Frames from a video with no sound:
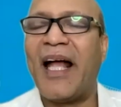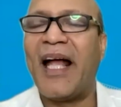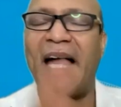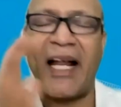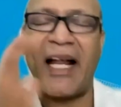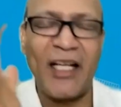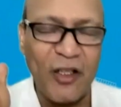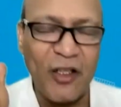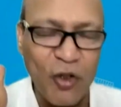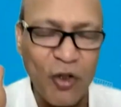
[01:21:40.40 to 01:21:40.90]

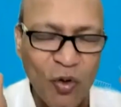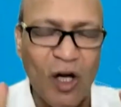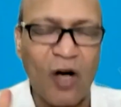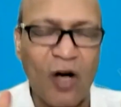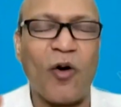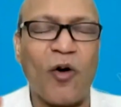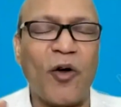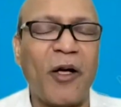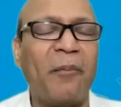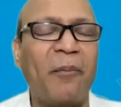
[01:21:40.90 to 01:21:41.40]
and you are
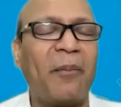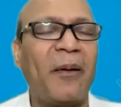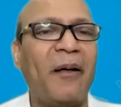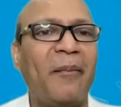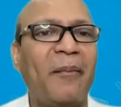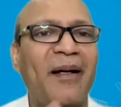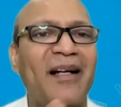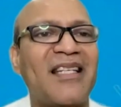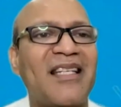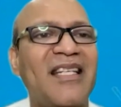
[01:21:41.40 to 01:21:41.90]
going to
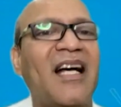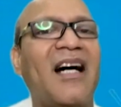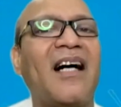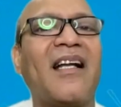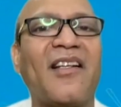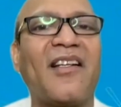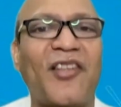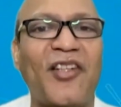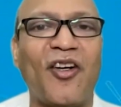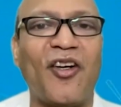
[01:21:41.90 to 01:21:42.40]
implement
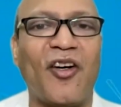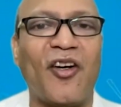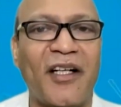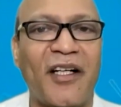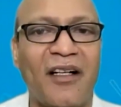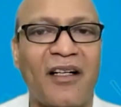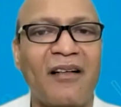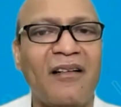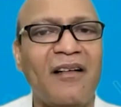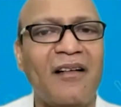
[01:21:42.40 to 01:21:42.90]
CRSE on
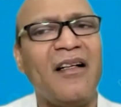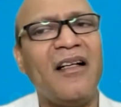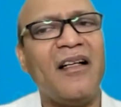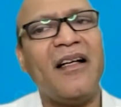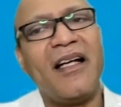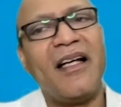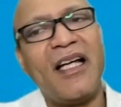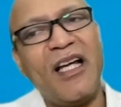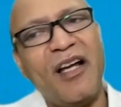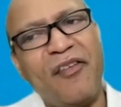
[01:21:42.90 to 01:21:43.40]
it.
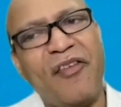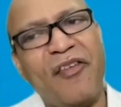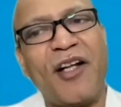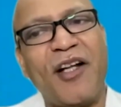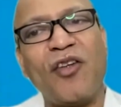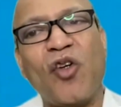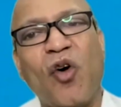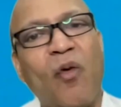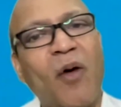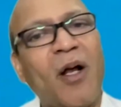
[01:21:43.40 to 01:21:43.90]
If
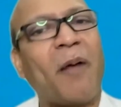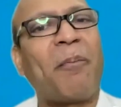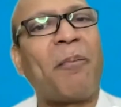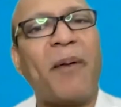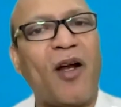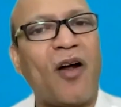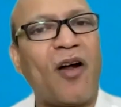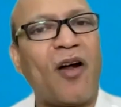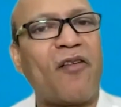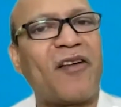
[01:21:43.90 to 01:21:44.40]
it is over a
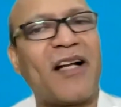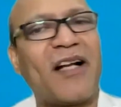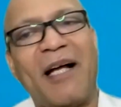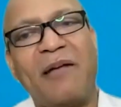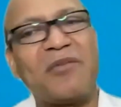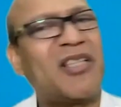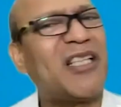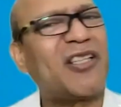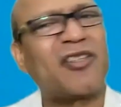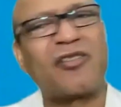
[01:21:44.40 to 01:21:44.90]
period of
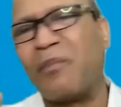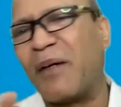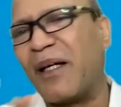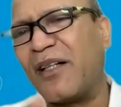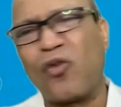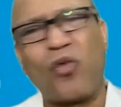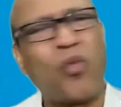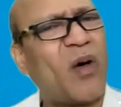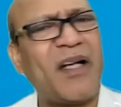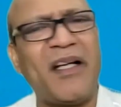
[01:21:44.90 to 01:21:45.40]
time, 6
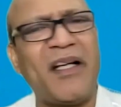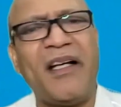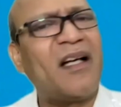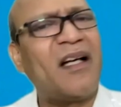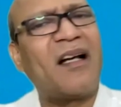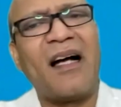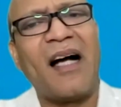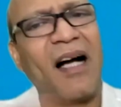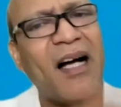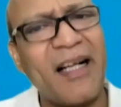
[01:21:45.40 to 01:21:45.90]
months, 1
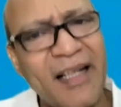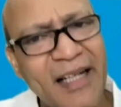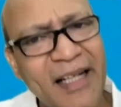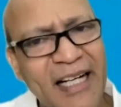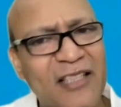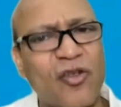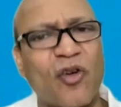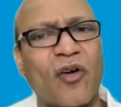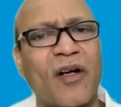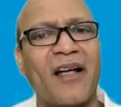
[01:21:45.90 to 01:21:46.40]
year,
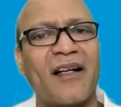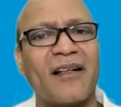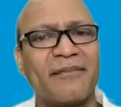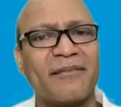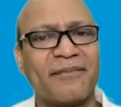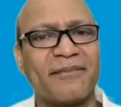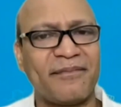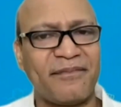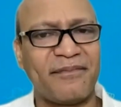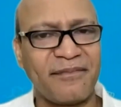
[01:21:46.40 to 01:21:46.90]
it's okay.
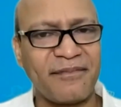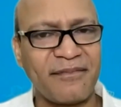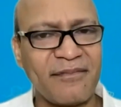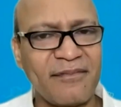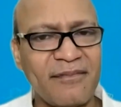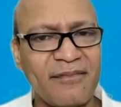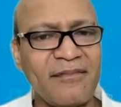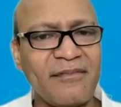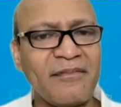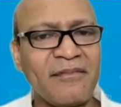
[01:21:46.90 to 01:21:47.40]

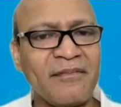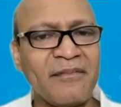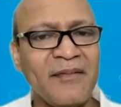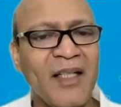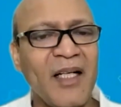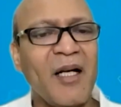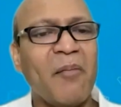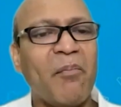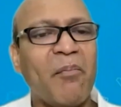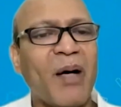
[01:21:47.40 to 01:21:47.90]

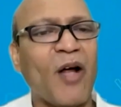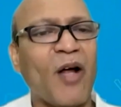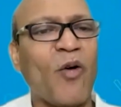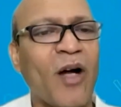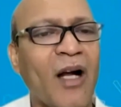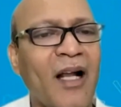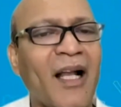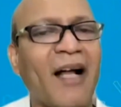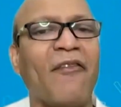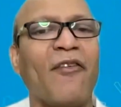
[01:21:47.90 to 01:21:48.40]
But I
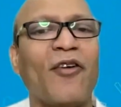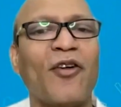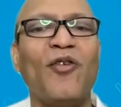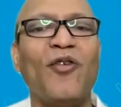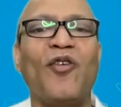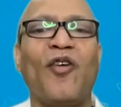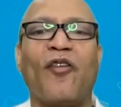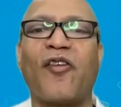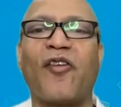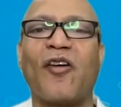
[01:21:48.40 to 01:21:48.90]
would love
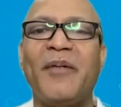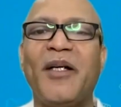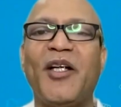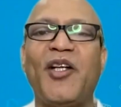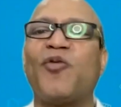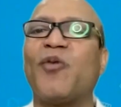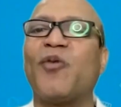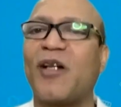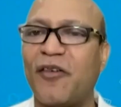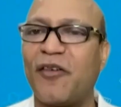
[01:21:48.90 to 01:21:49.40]
to know from
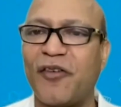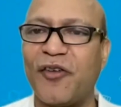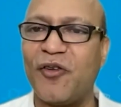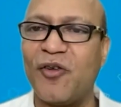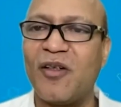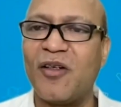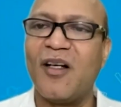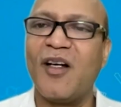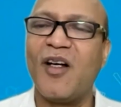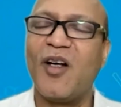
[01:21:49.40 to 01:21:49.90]
each one of you,
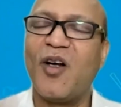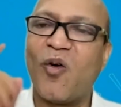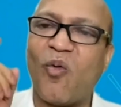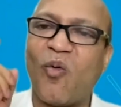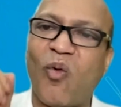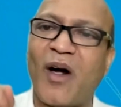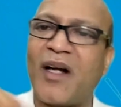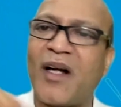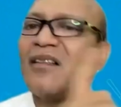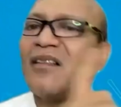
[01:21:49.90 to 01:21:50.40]

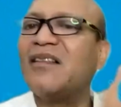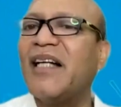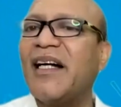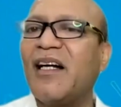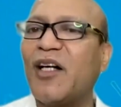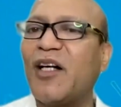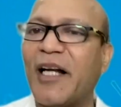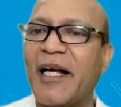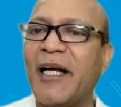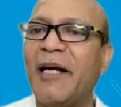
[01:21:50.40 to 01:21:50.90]
what is
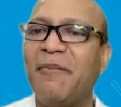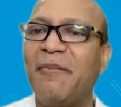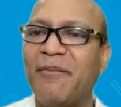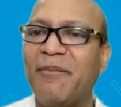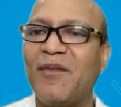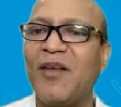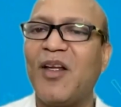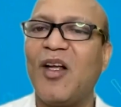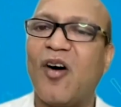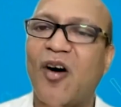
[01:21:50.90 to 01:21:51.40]
that dream
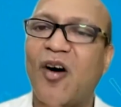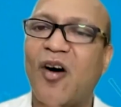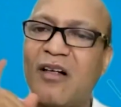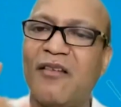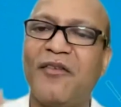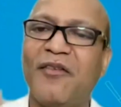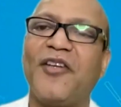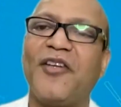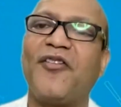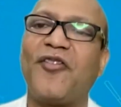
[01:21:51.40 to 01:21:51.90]

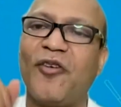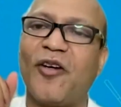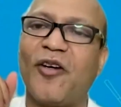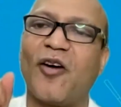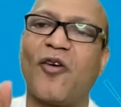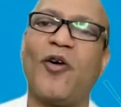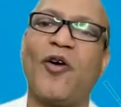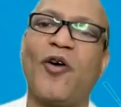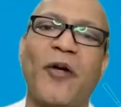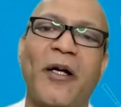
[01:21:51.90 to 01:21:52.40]
on which you
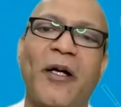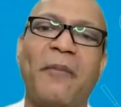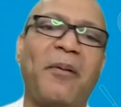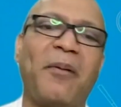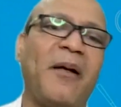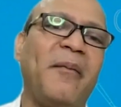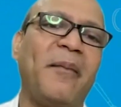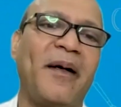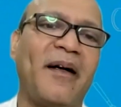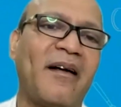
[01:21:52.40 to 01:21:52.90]
are going to
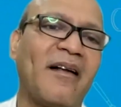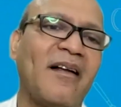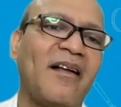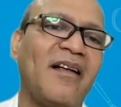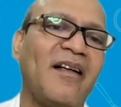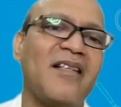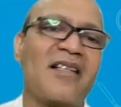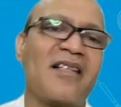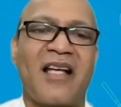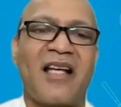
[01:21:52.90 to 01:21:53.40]
implement
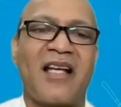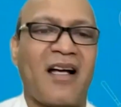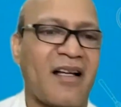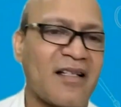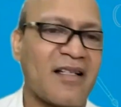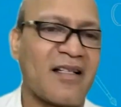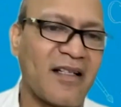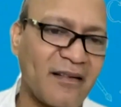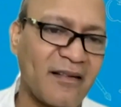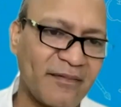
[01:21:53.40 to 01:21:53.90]

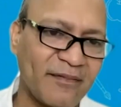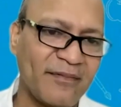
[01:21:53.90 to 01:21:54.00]
CRSE?